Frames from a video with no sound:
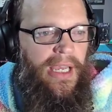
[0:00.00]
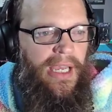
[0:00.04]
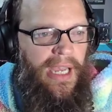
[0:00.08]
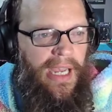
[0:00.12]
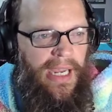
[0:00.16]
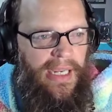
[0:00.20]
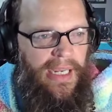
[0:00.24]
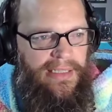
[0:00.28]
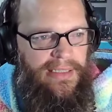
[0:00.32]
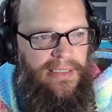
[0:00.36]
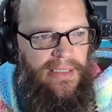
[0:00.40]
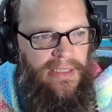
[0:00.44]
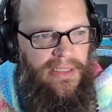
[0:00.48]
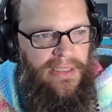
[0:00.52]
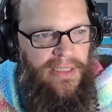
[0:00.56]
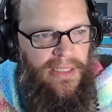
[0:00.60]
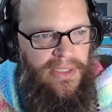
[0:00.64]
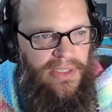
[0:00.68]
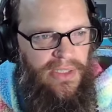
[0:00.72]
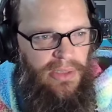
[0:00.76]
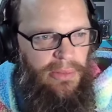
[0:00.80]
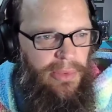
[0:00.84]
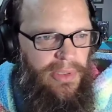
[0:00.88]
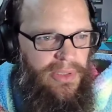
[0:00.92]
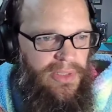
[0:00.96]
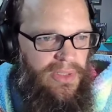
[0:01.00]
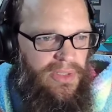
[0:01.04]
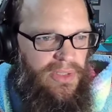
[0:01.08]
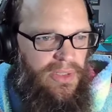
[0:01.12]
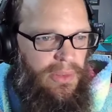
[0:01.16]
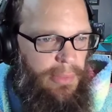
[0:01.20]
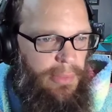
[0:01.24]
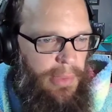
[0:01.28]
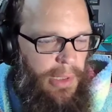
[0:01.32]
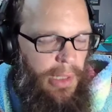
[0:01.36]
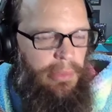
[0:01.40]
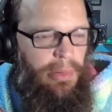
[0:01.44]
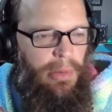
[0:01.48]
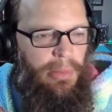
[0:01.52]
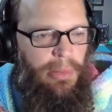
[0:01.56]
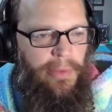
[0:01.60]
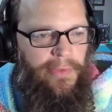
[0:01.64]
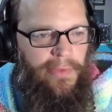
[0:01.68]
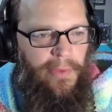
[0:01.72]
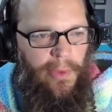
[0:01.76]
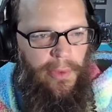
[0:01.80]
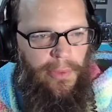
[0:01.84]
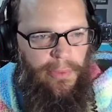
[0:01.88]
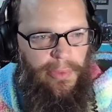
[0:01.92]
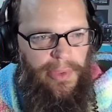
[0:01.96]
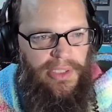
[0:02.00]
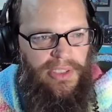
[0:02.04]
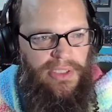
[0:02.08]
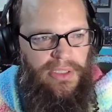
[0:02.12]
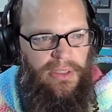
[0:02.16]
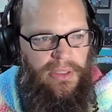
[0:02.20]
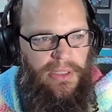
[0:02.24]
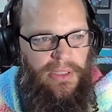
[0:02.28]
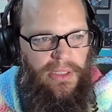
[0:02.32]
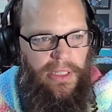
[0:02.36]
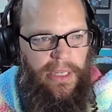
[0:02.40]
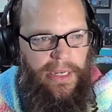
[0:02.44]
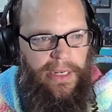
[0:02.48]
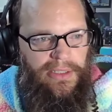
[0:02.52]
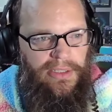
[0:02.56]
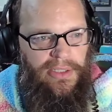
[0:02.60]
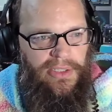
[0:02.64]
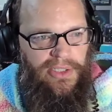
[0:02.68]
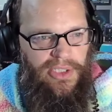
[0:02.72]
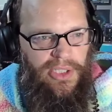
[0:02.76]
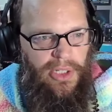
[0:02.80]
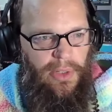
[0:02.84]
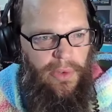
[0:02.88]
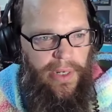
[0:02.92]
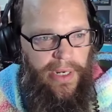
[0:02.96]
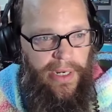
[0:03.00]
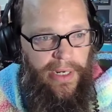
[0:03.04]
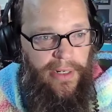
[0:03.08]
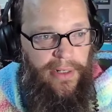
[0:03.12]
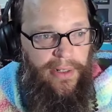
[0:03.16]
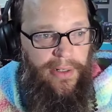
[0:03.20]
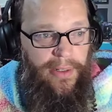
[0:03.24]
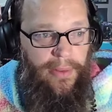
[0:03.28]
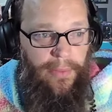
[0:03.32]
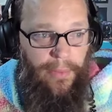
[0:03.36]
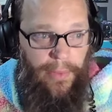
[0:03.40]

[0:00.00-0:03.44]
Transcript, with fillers: Ashley said she misses the bubble before we sh- the, eh, the show aired.